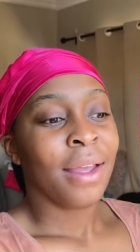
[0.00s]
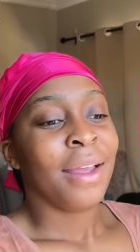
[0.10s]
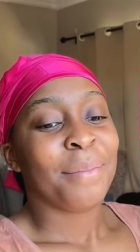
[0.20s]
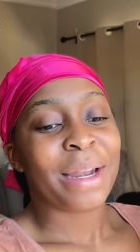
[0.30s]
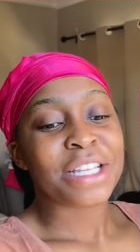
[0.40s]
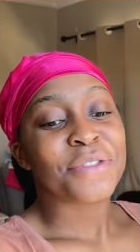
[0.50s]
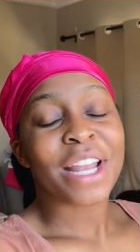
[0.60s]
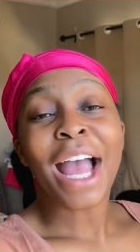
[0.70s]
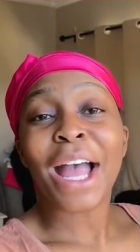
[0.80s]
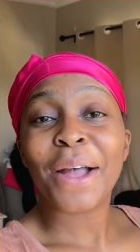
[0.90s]
But as for
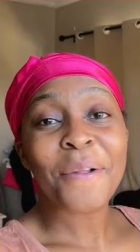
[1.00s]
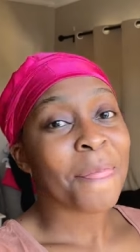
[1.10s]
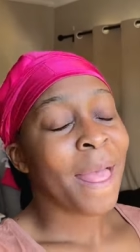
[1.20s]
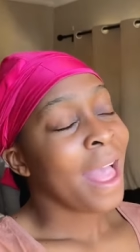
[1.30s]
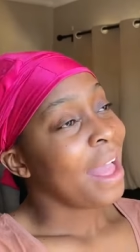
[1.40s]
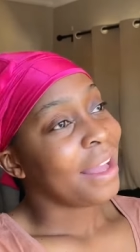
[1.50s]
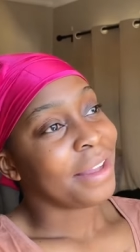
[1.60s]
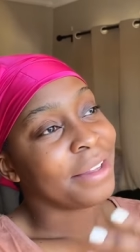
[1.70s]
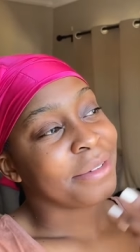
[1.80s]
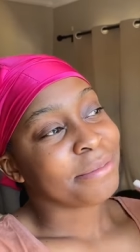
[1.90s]
now,
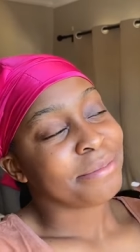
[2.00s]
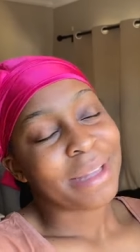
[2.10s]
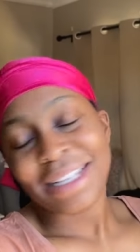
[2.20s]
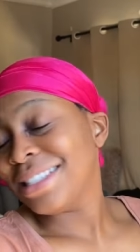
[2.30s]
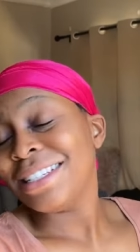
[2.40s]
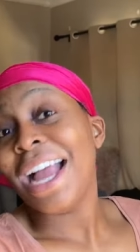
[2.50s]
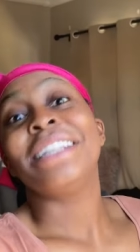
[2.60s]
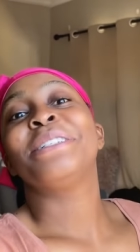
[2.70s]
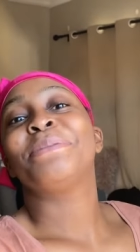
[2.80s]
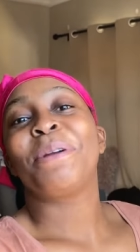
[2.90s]
um as the
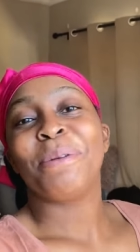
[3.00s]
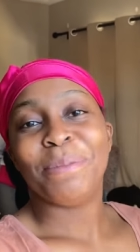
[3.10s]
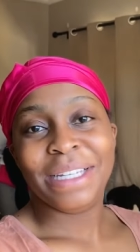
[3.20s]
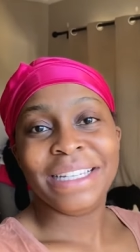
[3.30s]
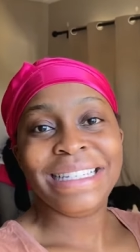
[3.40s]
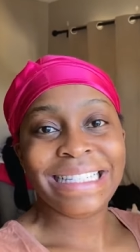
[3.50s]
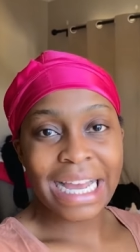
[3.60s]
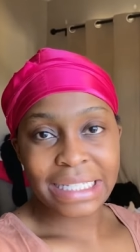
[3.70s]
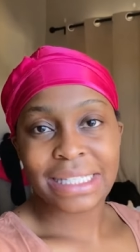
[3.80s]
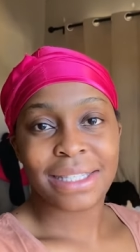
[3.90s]
title probably
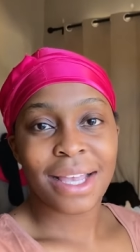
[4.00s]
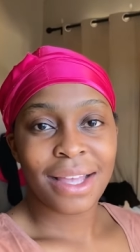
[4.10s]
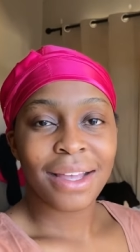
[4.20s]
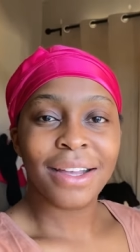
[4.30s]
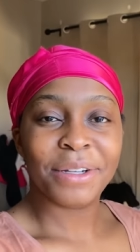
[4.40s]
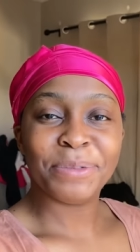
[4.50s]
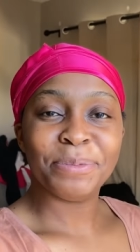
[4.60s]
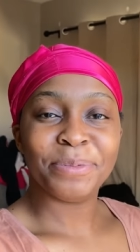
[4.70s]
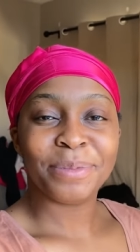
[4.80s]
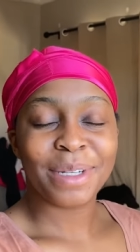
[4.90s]
does um
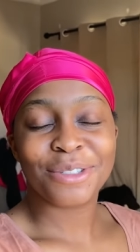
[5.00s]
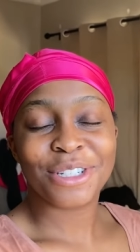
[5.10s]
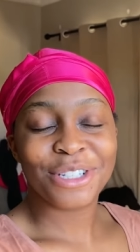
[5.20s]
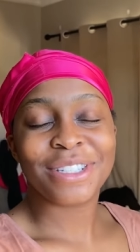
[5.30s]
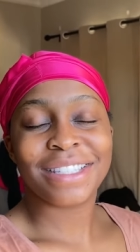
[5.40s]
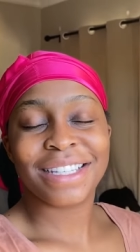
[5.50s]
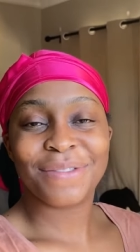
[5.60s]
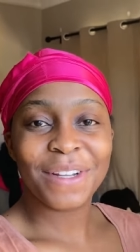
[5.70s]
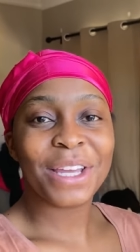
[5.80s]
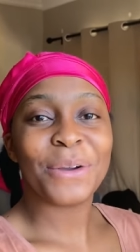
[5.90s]
introduce this
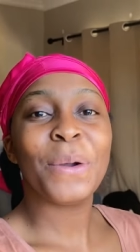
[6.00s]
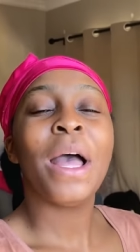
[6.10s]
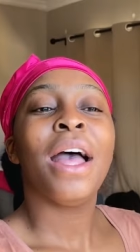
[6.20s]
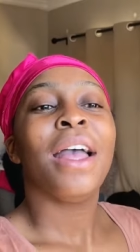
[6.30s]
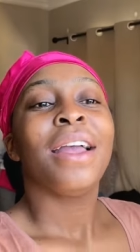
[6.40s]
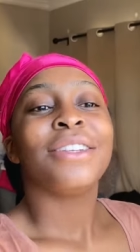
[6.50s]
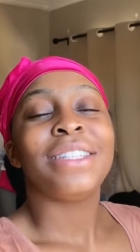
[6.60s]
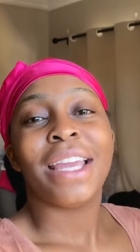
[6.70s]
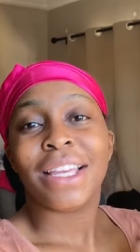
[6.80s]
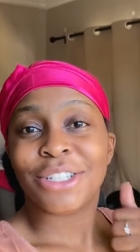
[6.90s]
video,
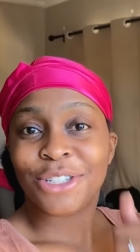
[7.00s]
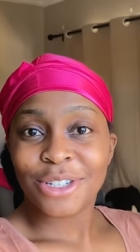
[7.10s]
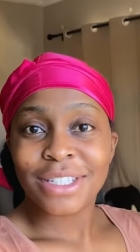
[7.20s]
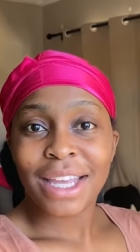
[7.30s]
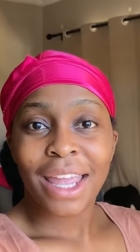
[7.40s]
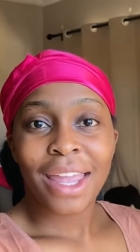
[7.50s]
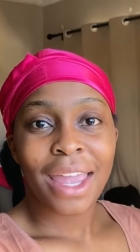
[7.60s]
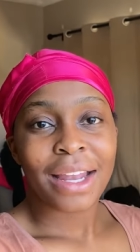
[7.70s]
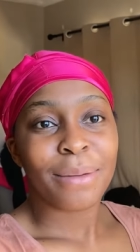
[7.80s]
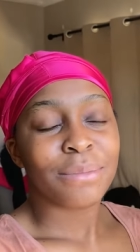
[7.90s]
today is shoot day,
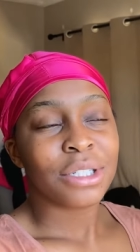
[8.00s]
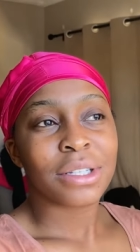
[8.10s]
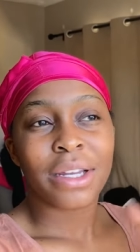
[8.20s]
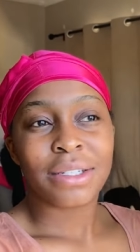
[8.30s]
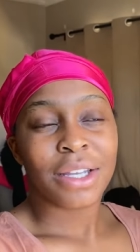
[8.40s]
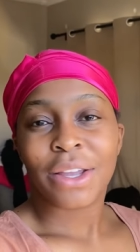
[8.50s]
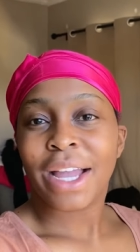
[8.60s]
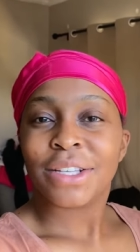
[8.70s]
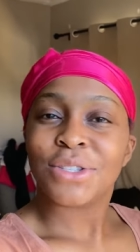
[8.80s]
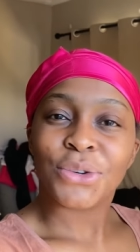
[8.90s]
and I'm just gonna take you
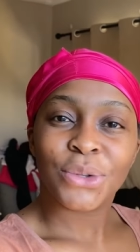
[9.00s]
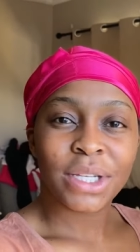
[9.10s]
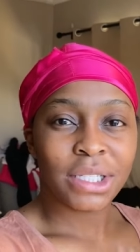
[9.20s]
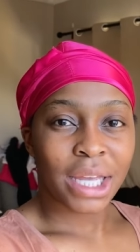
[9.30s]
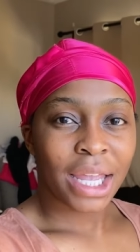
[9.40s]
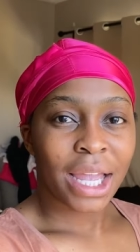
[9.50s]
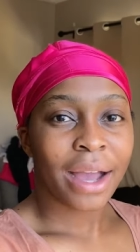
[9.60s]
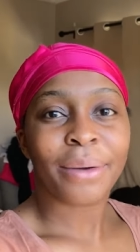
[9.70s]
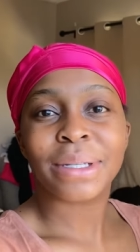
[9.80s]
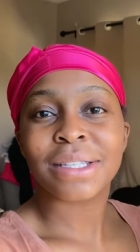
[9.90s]
guys through the day,
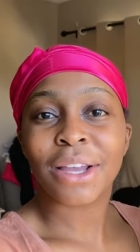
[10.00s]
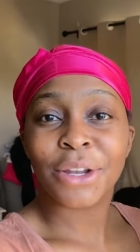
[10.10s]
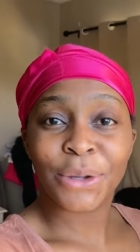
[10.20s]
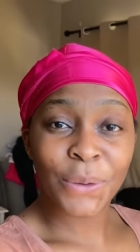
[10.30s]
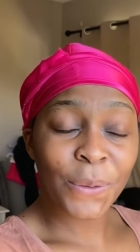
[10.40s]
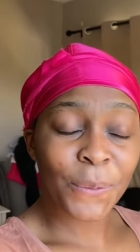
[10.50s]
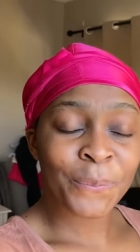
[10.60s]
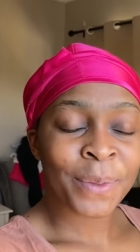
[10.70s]
how it's gonna go.